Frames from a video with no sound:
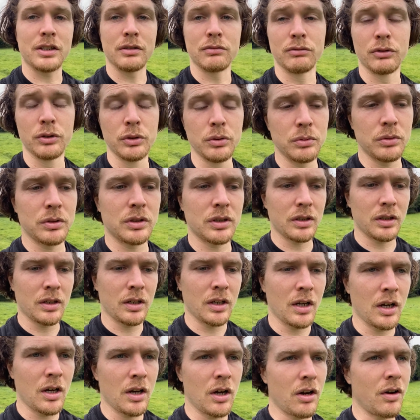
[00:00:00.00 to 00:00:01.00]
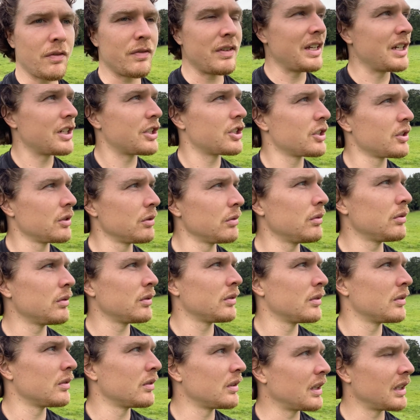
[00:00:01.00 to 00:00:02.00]
the root of the issue,
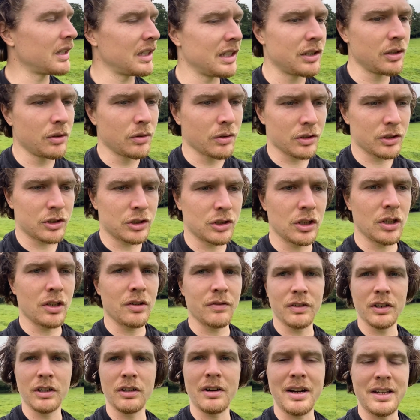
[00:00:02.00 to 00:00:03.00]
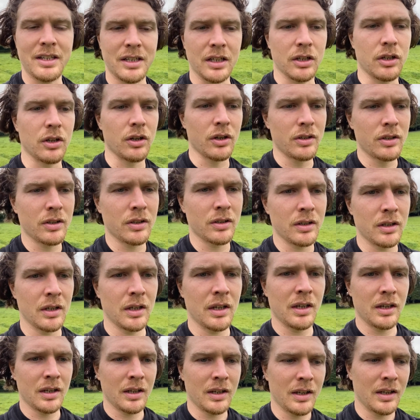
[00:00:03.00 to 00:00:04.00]
and they do not serve the greater good.
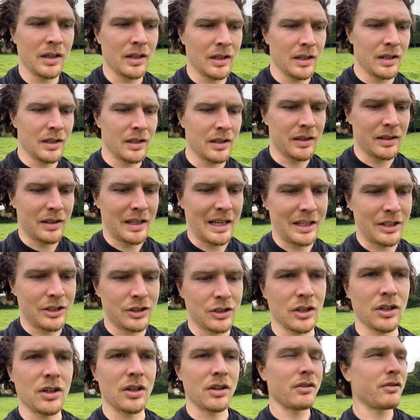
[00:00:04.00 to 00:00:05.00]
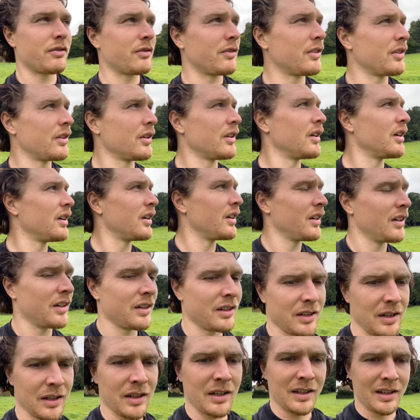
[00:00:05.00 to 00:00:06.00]
They serve
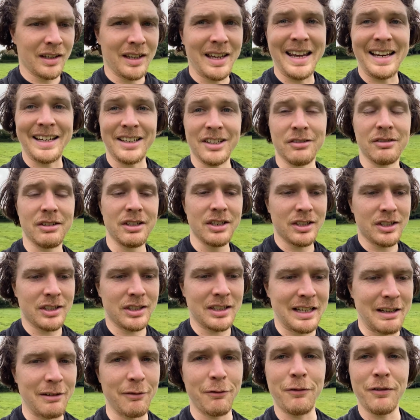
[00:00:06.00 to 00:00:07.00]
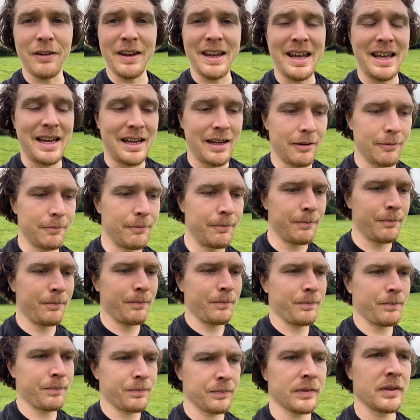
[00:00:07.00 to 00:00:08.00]
ignorance and fear,
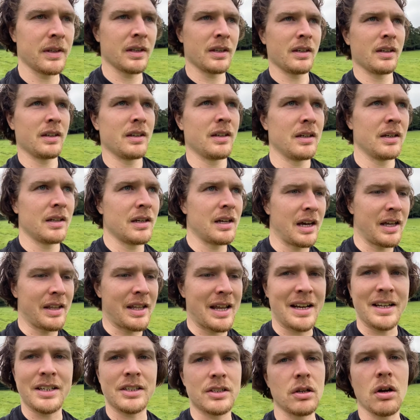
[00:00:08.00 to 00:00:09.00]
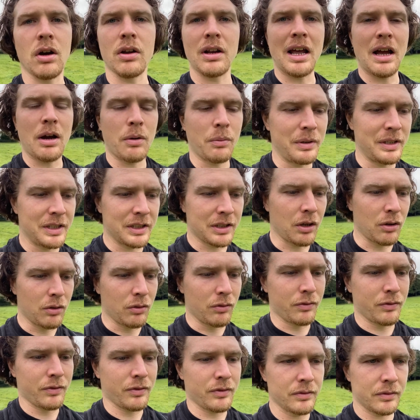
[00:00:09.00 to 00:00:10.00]
and that is not how we
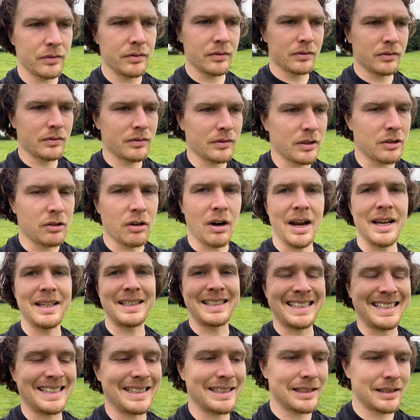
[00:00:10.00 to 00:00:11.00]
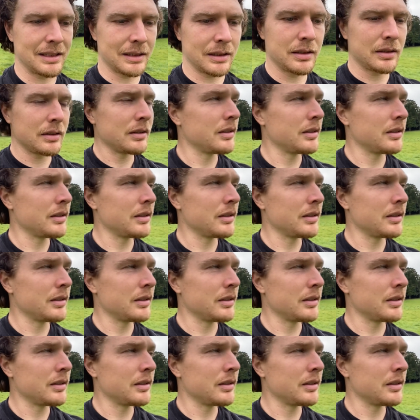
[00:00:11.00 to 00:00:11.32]
solve crises.